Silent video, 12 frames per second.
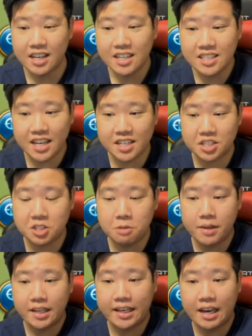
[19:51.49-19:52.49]
Yes, you
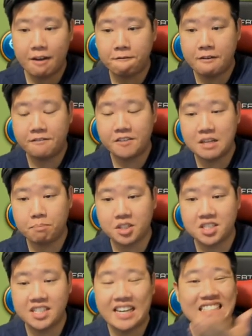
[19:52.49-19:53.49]
may get
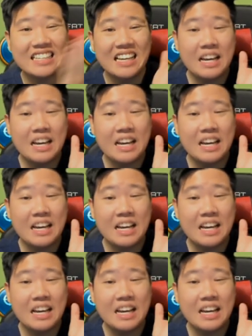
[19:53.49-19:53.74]
15%,